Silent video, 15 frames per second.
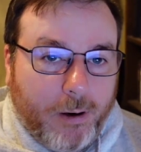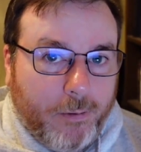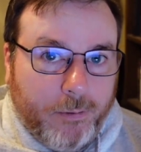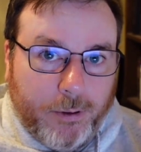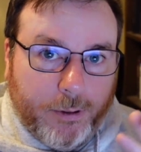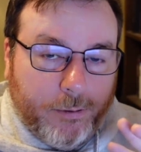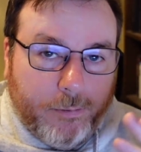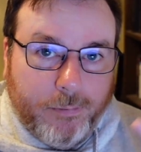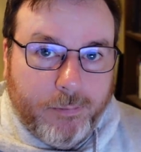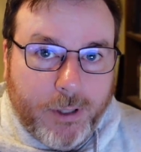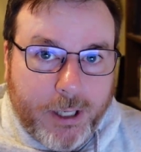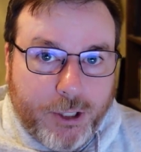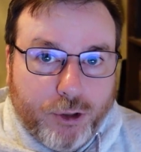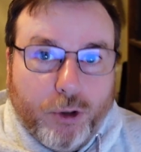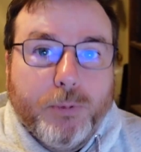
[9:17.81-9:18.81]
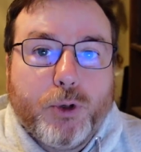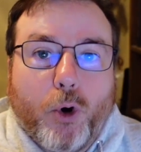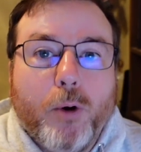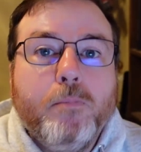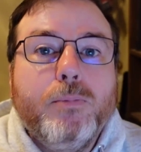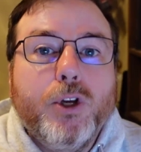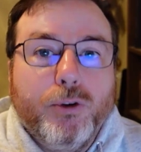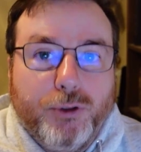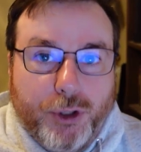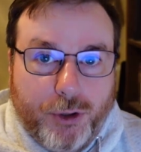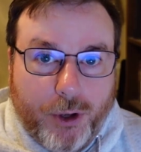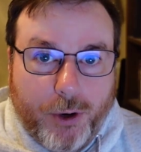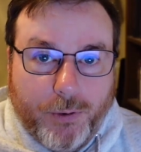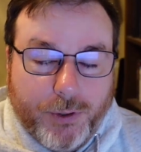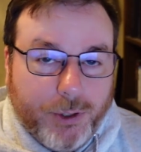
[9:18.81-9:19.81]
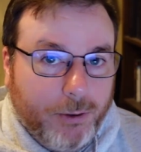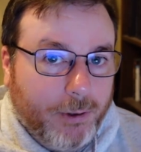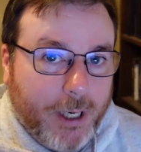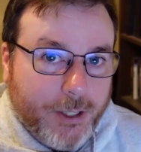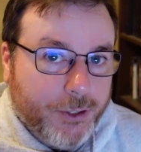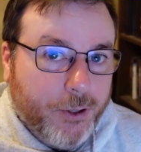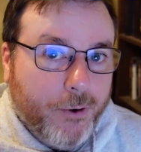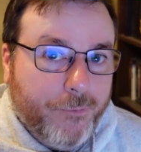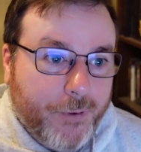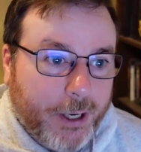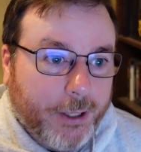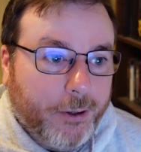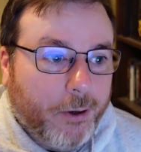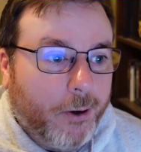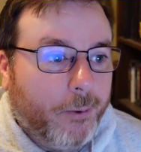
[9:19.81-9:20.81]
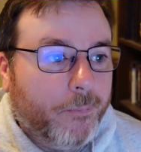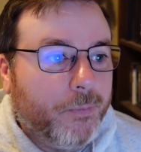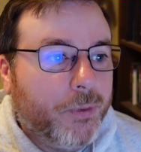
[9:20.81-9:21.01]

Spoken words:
The troops are immune to those, so it has no effect at all.